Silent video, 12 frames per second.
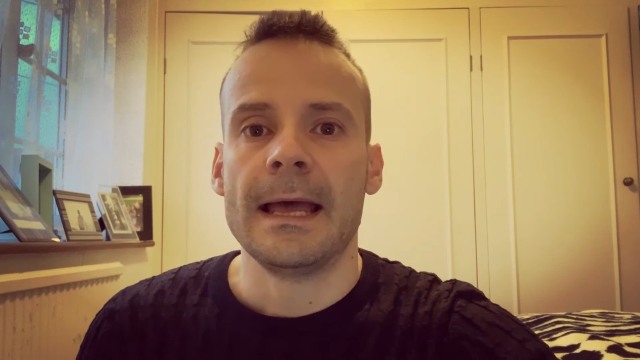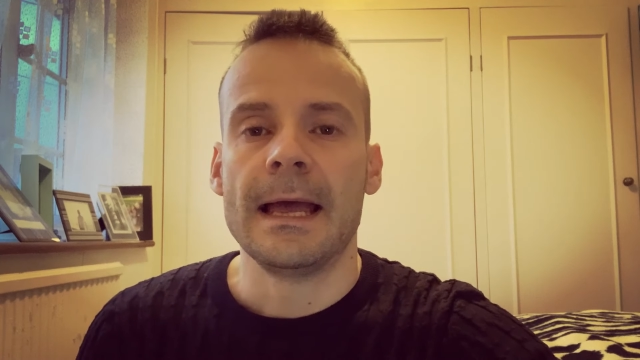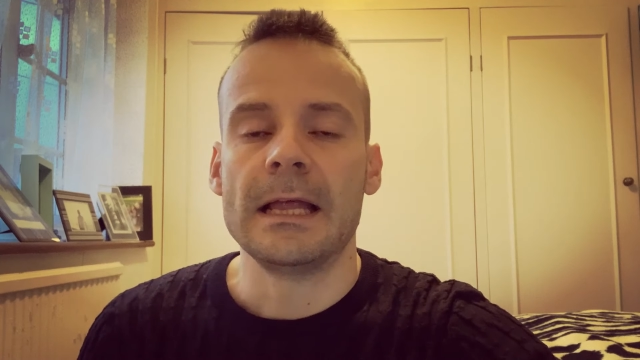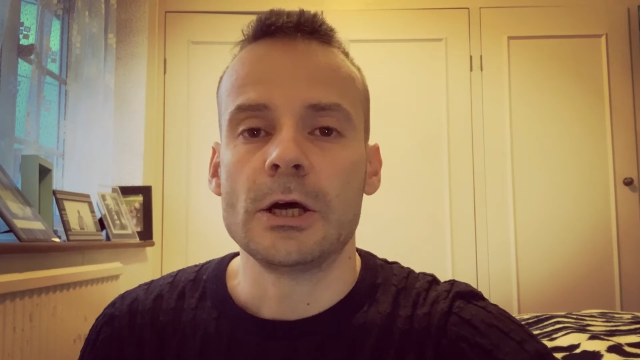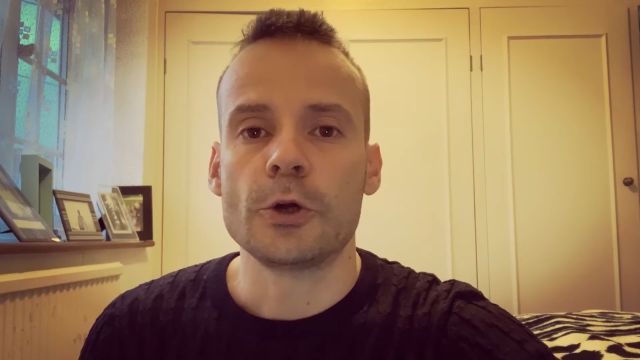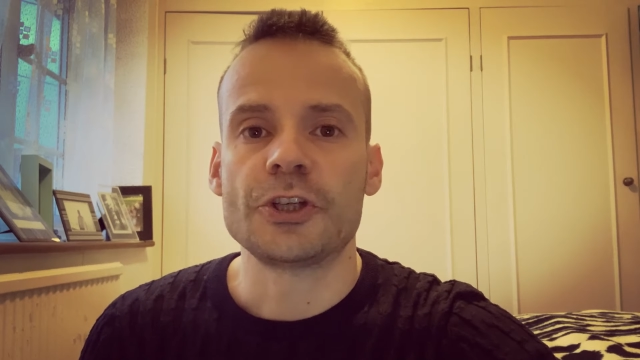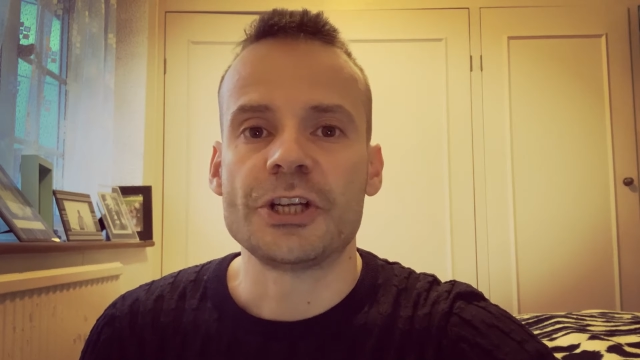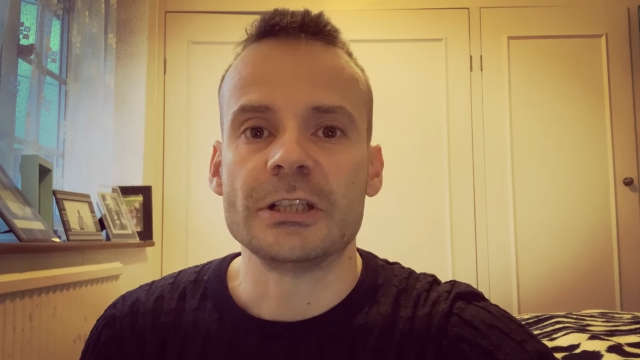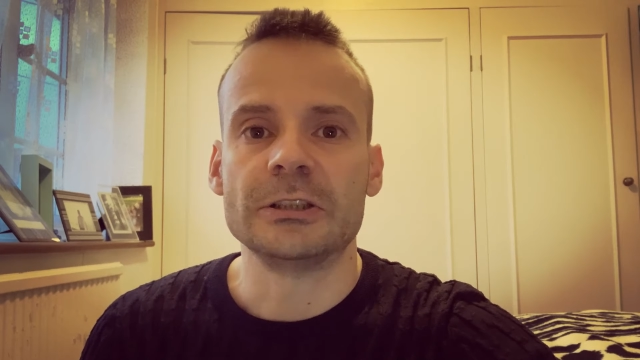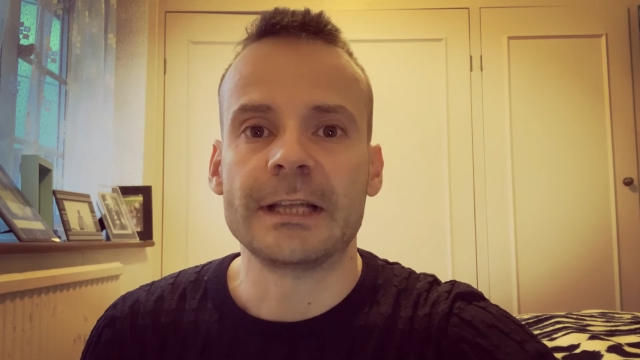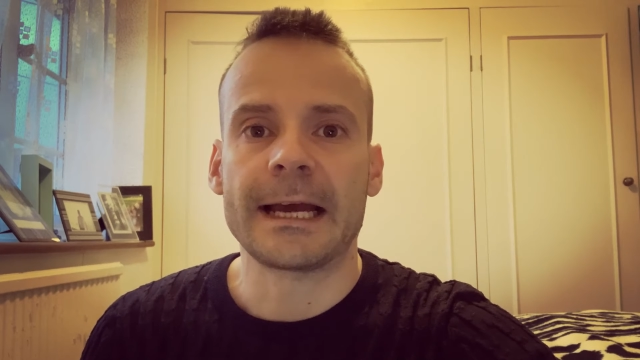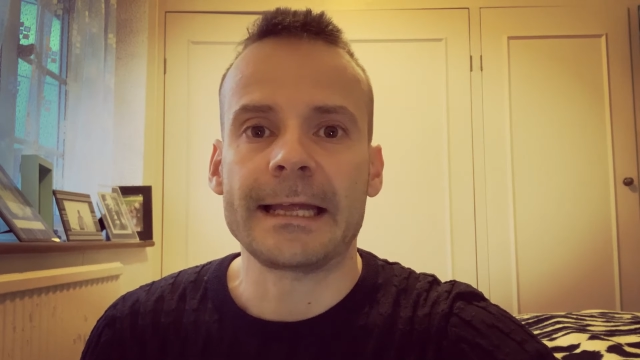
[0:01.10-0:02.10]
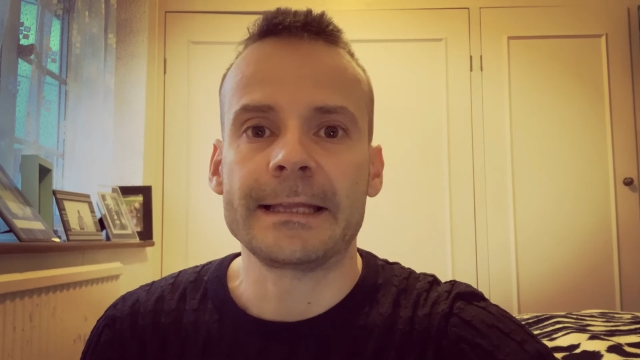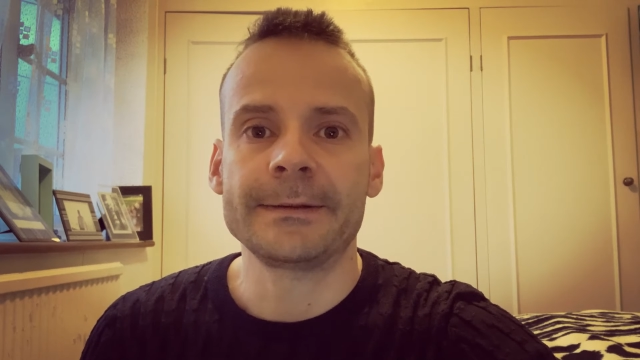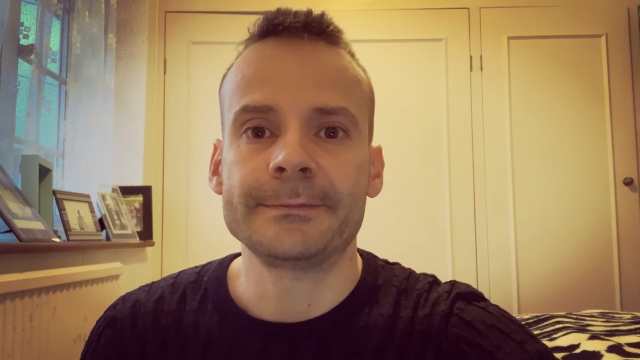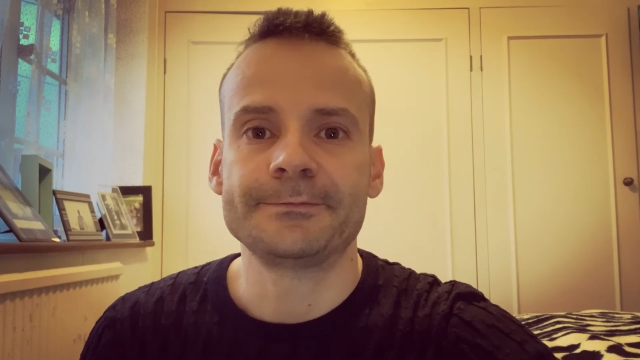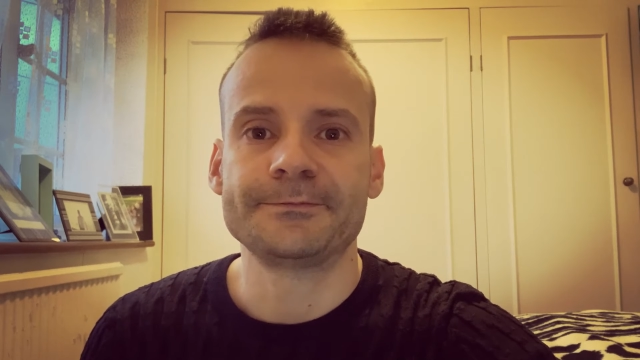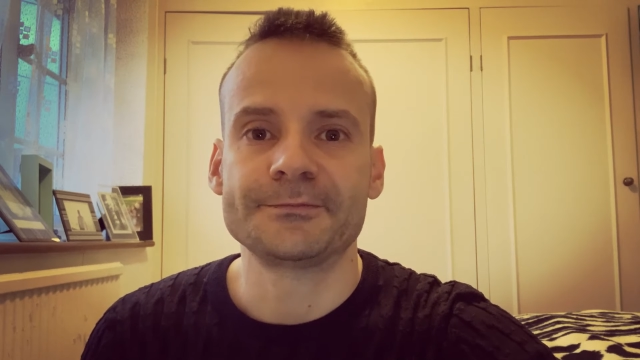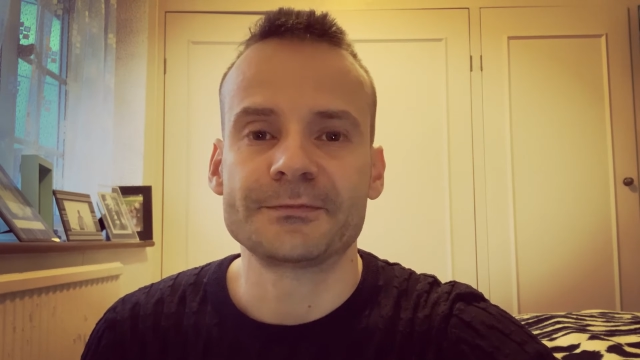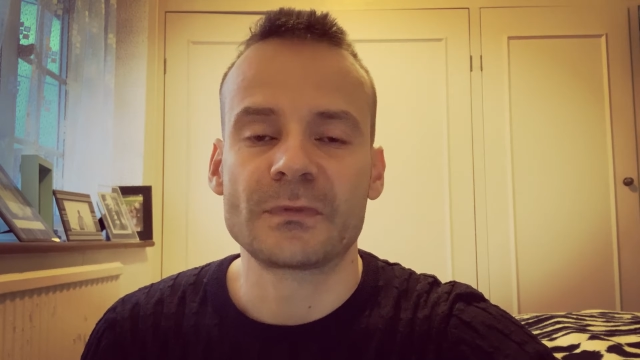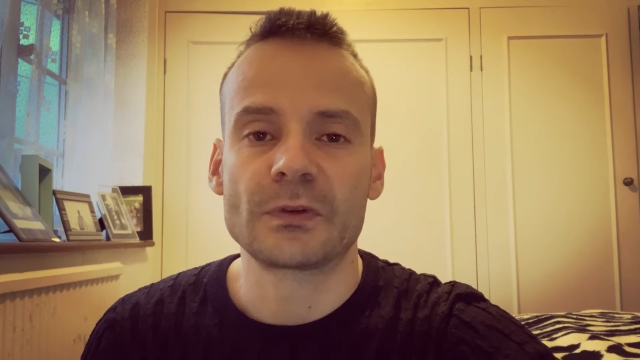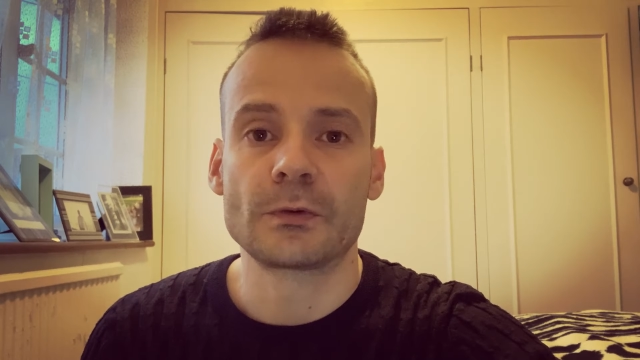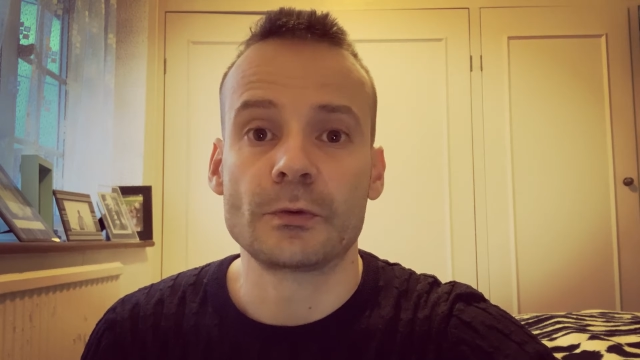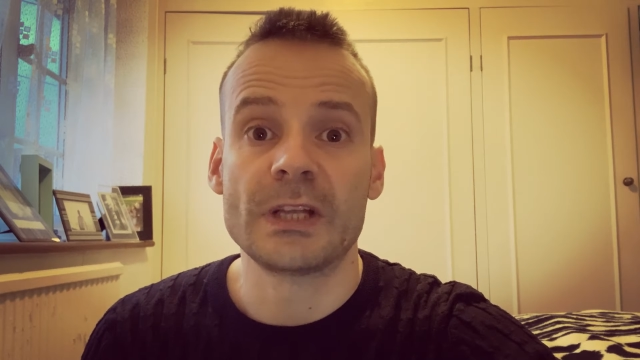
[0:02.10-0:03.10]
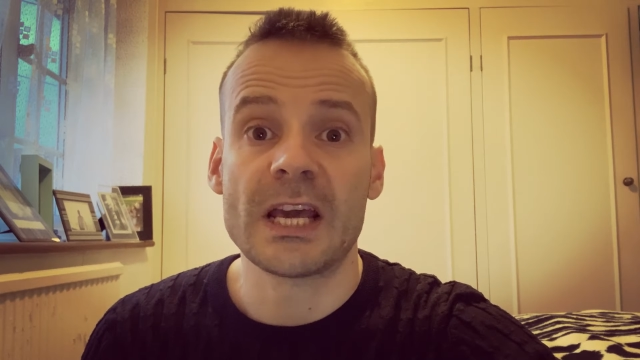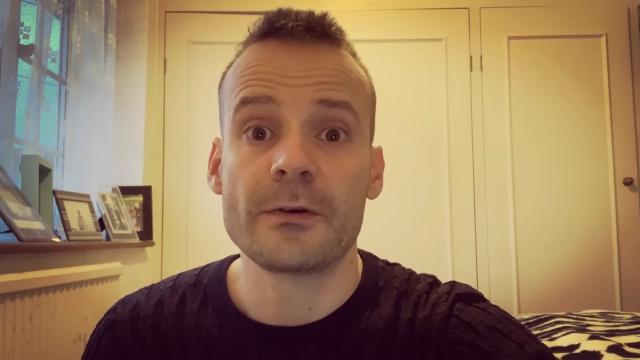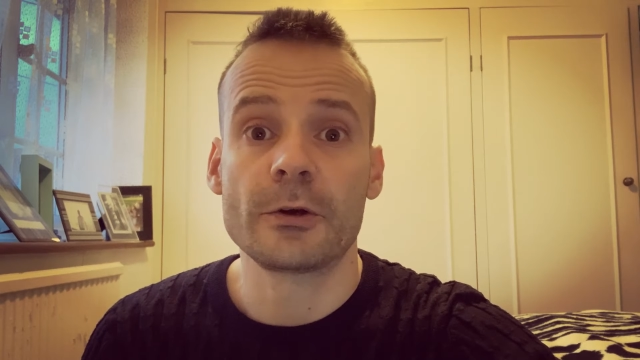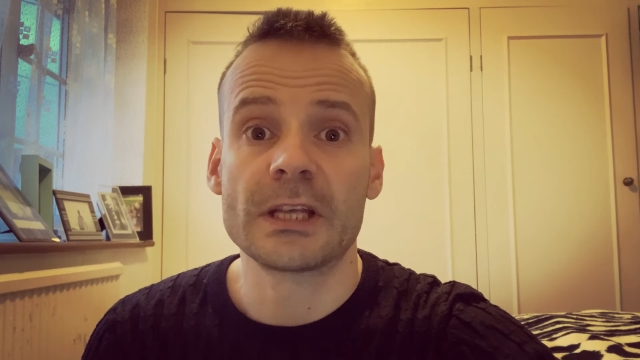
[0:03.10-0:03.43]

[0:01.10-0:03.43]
Hello children! Today we're